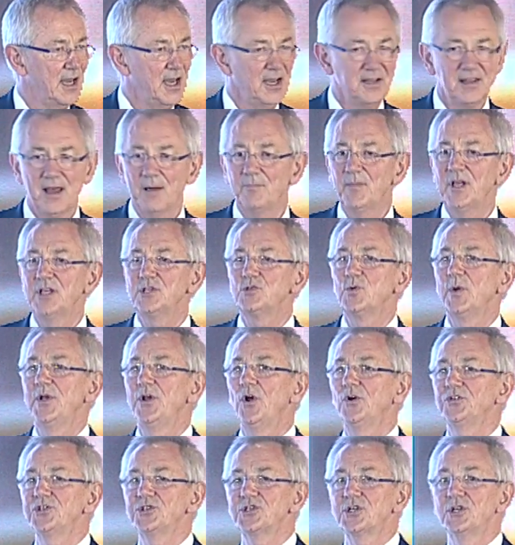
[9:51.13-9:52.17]
That means we're
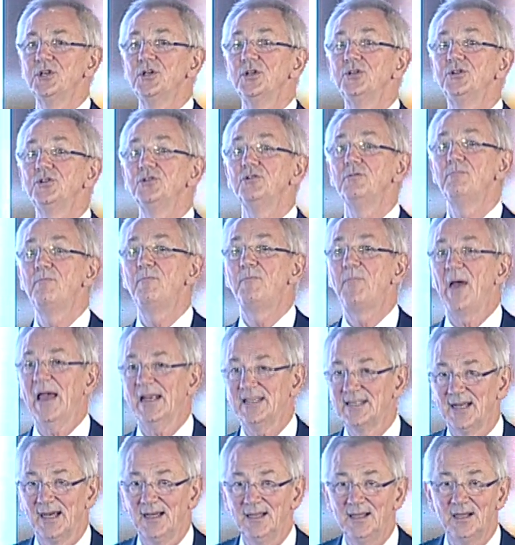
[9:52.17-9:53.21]
not just going to do
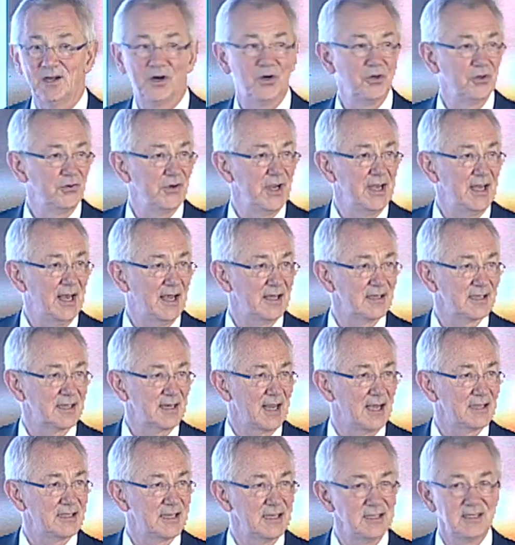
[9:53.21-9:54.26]
better on greenhouse
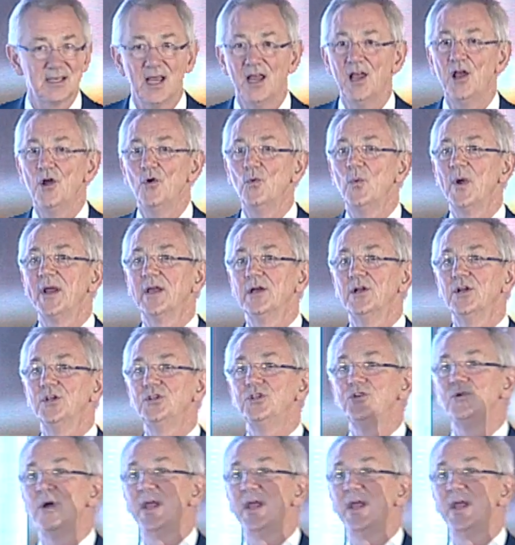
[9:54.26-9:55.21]
gases, we're going to do